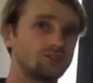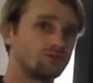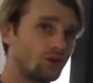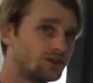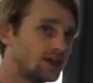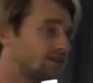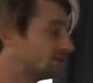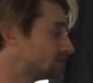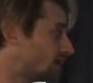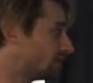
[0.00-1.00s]
just
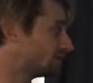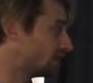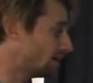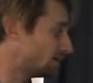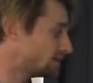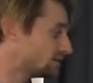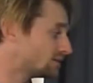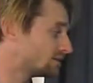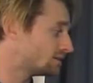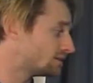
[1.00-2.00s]
rotate to dial
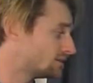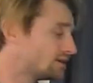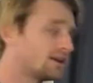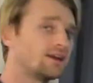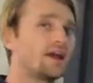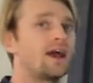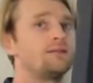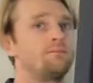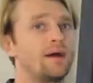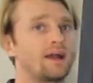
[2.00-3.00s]
down
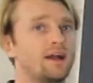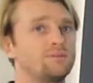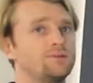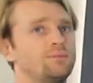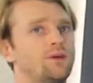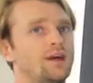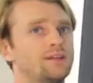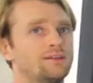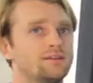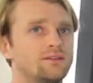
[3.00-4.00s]
and back up to
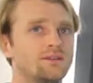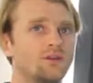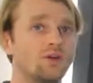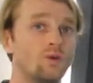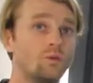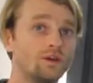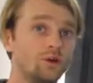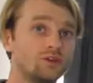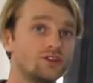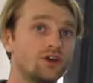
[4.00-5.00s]
brighten.
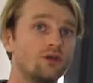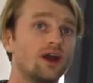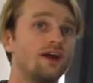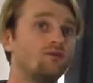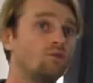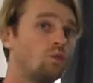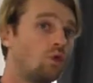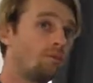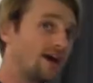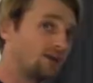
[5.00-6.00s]
We also have a
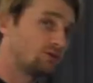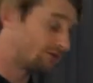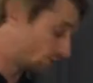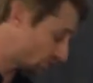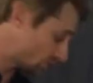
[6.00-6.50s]
wall mountable